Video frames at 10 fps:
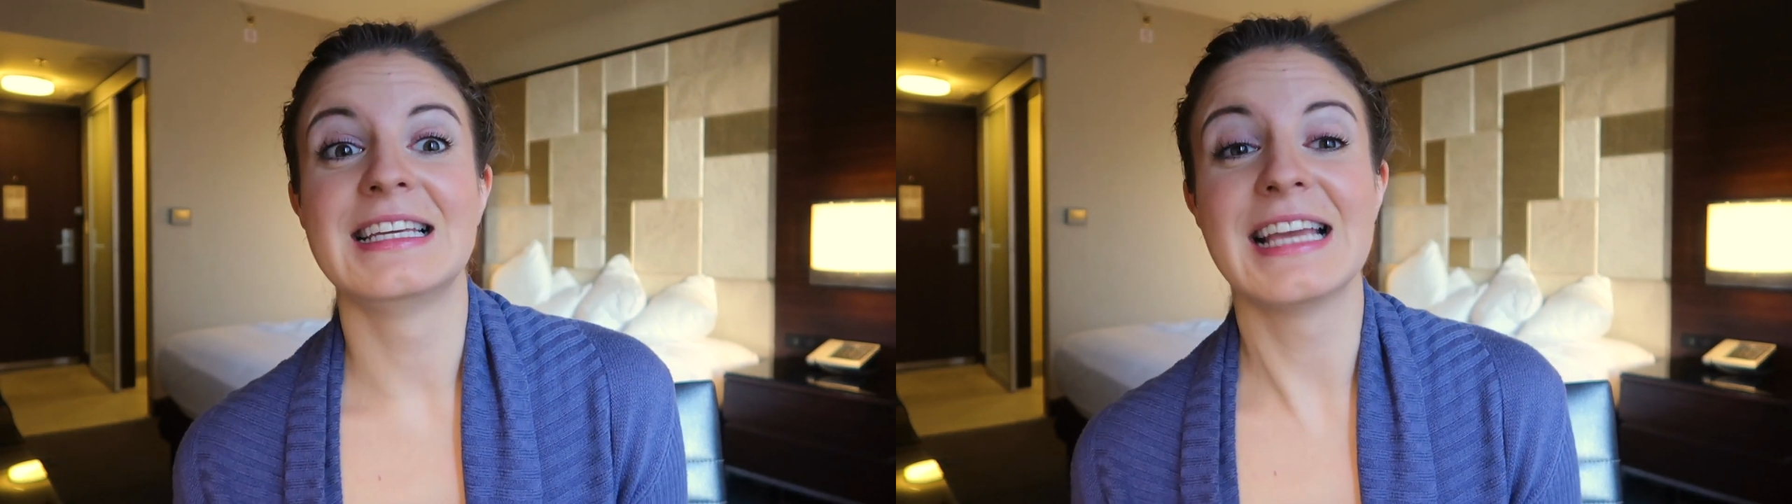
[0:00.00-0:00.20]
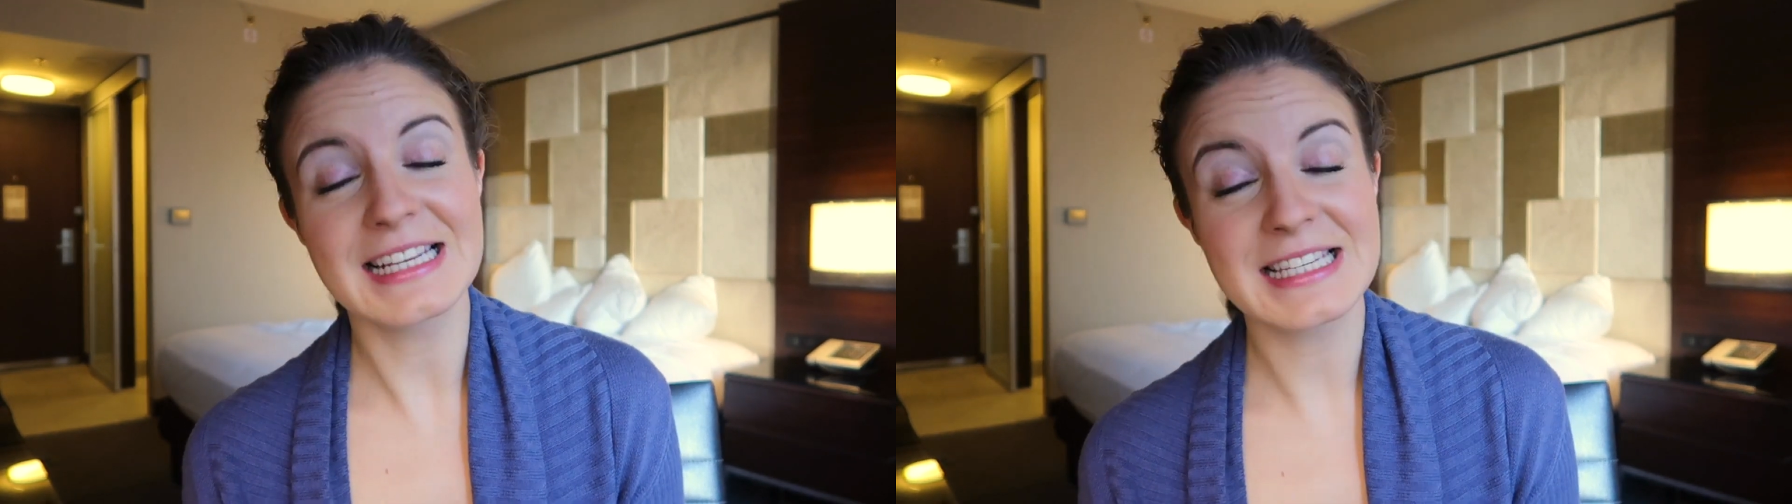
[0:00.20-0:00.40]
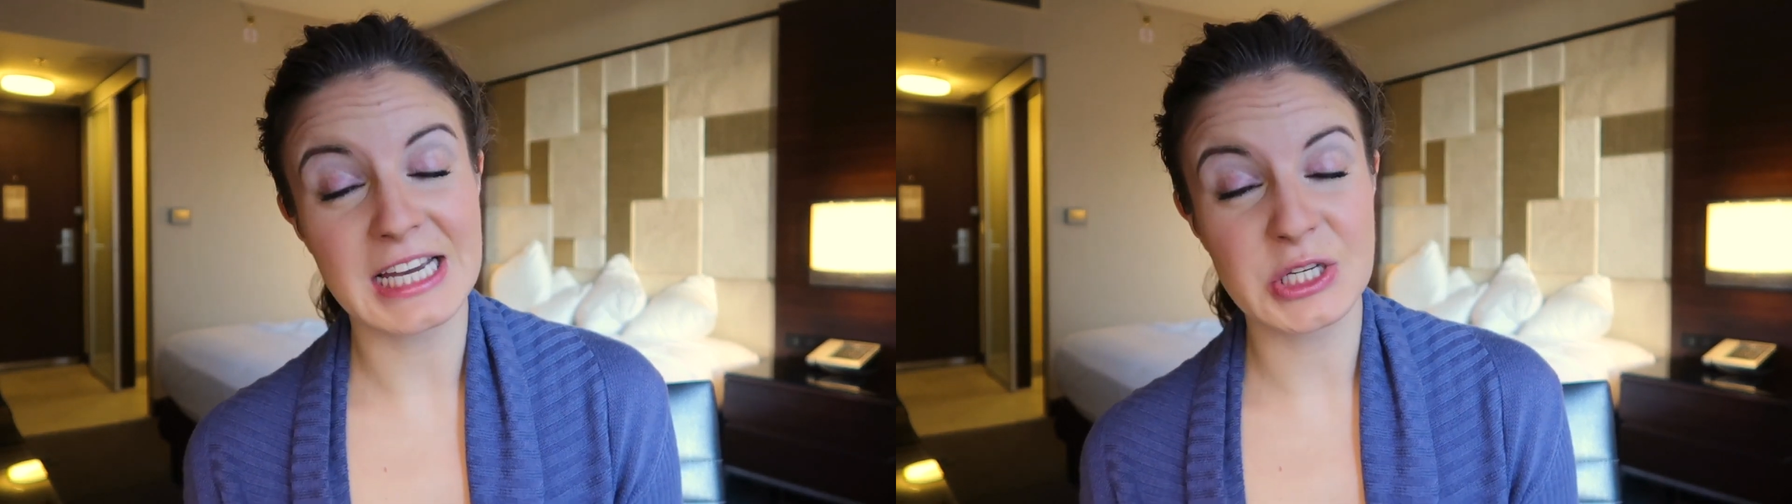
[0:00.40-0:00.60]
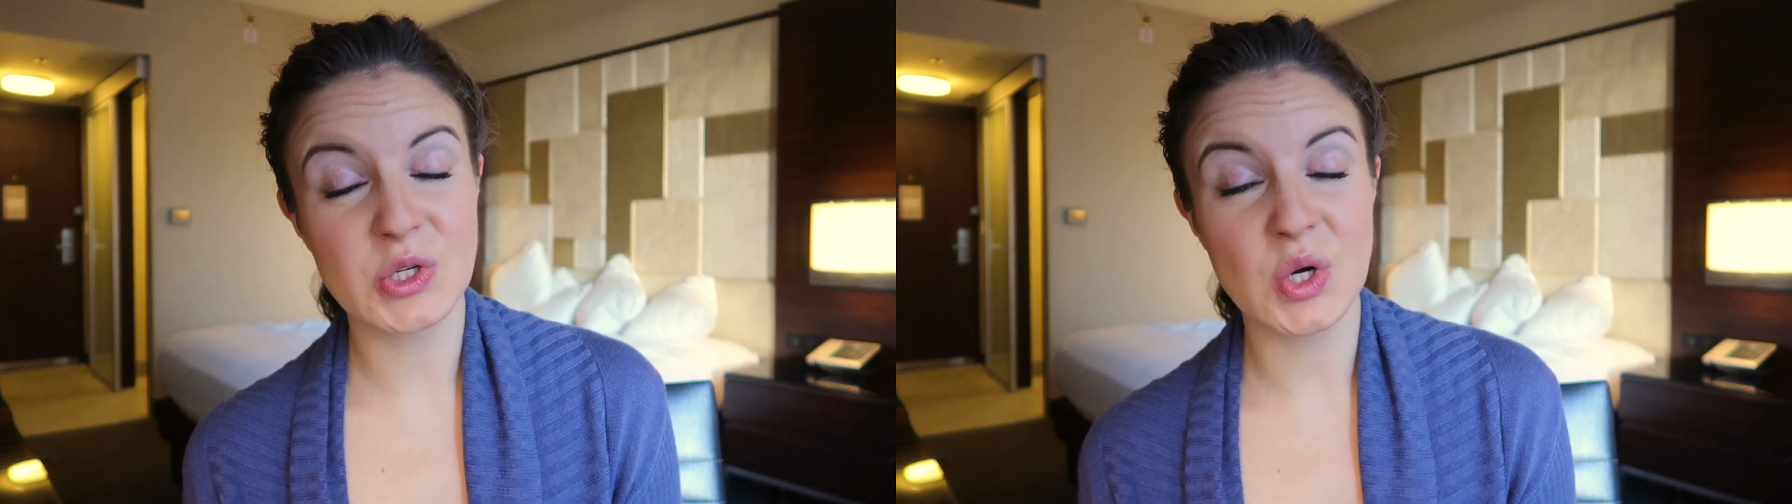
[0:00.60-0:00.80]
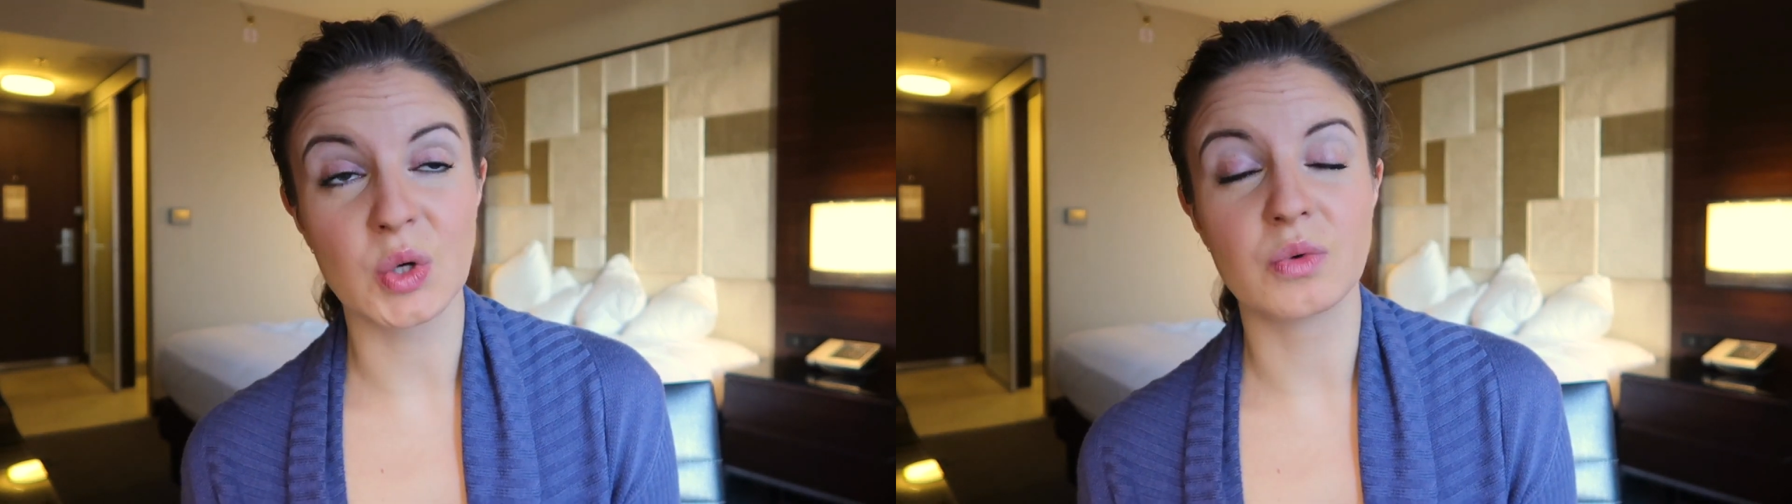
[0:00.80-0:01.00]
Yes, I
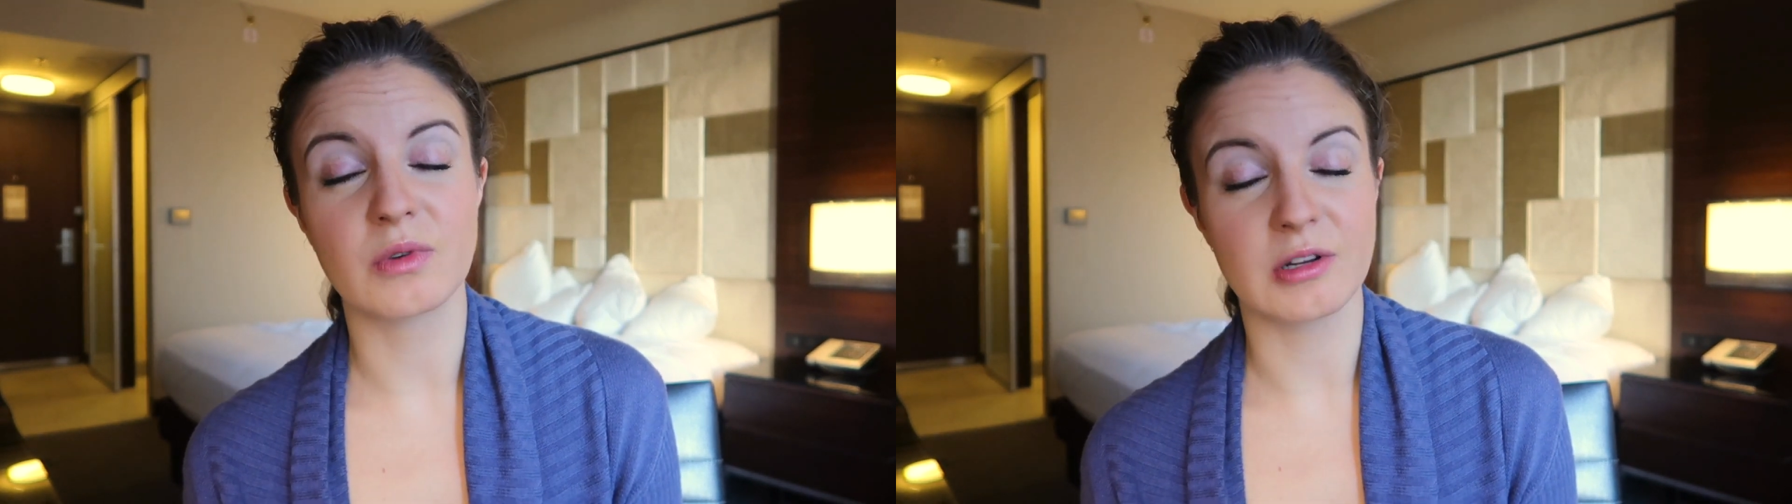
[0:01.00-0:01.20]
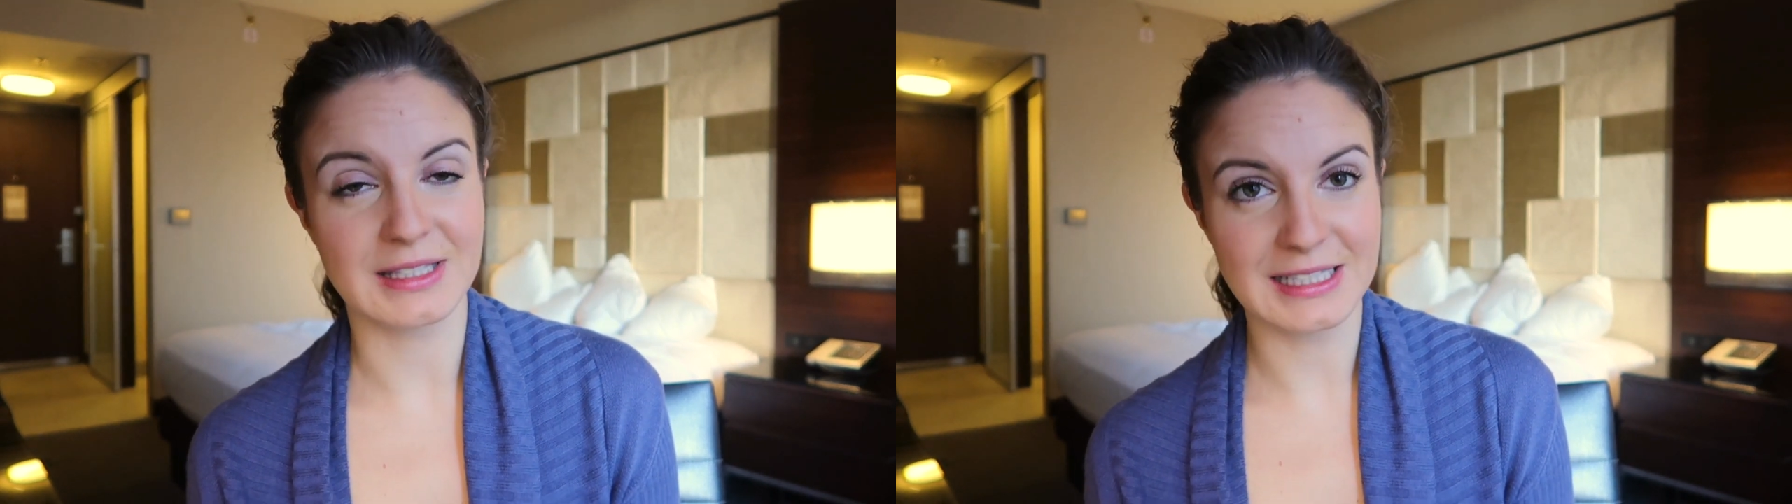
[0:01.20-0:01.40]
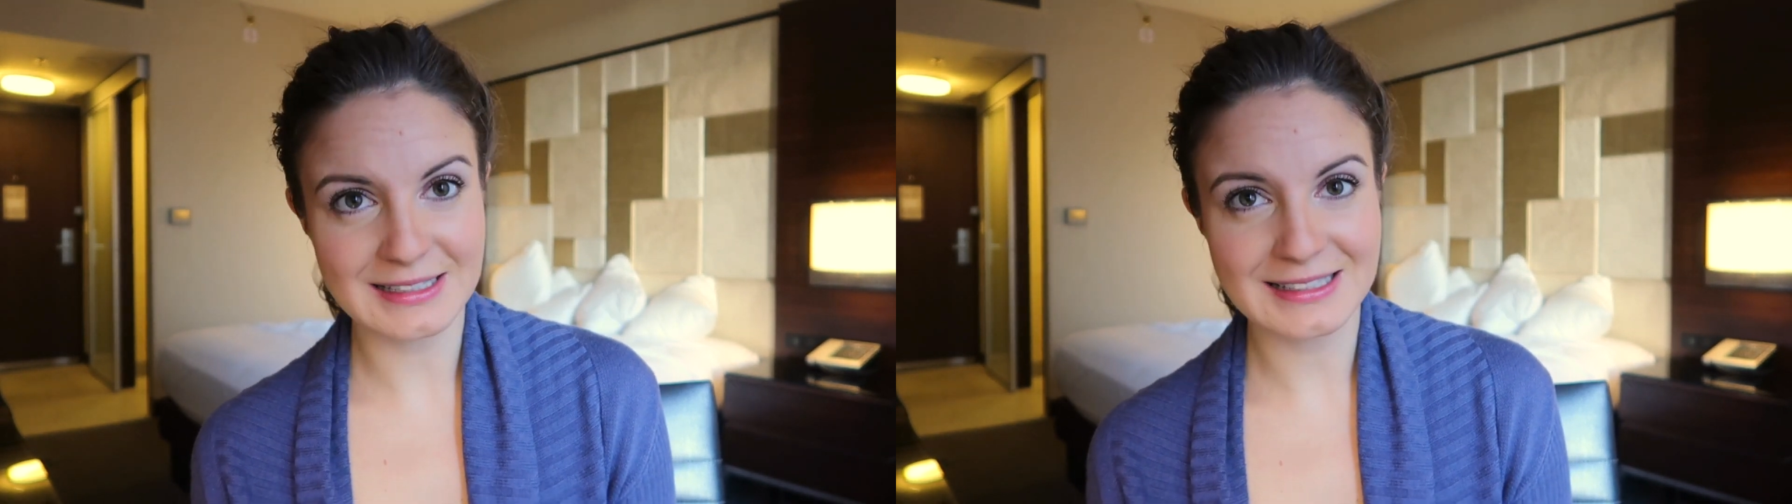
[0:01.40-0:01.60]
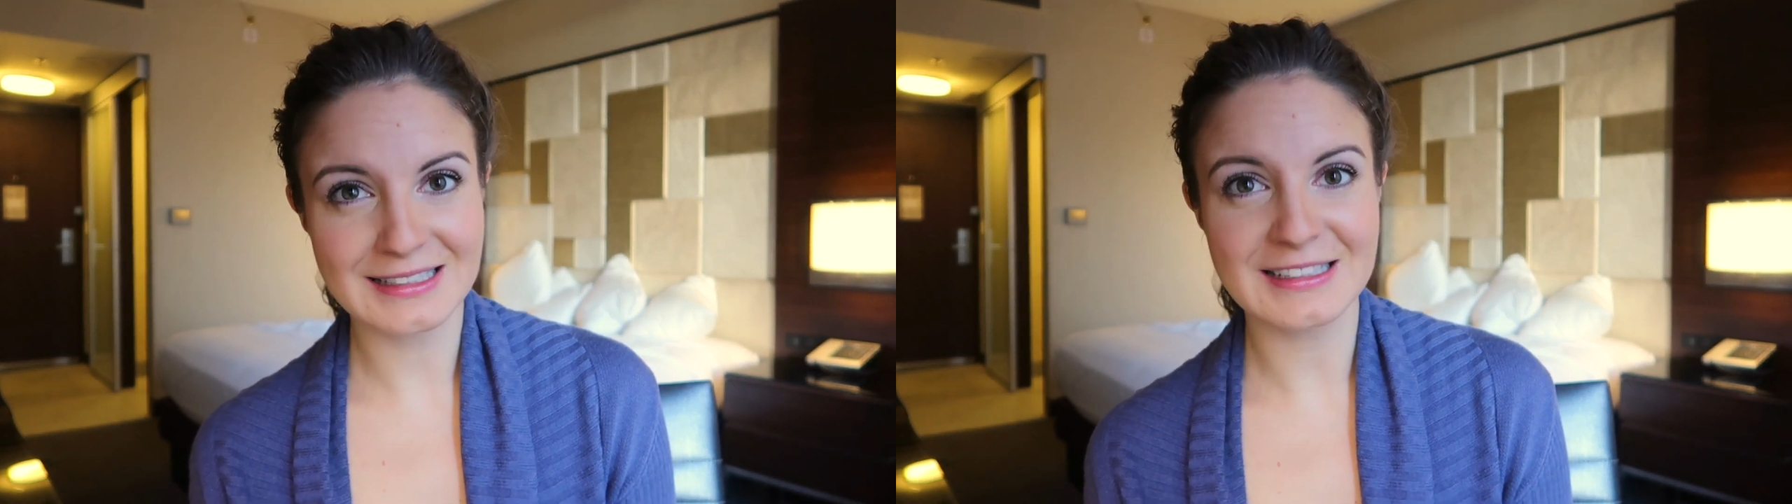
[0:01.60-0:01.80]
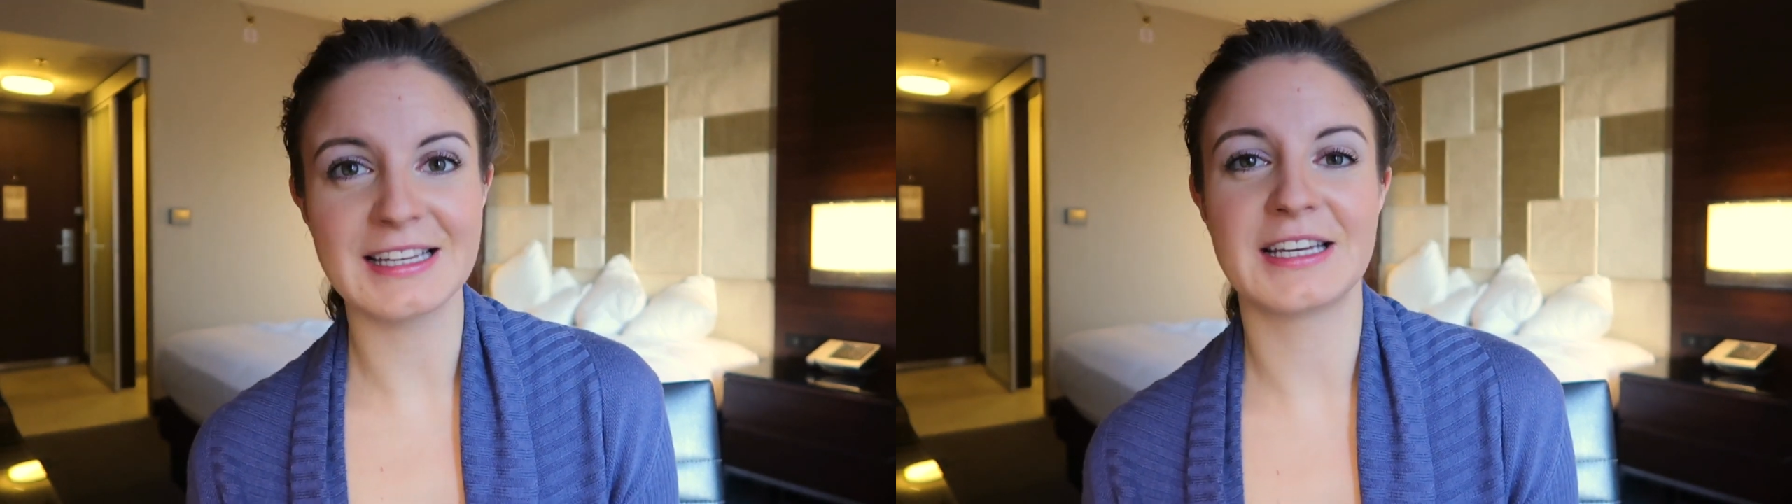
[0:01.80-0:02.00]
do own one dirndl,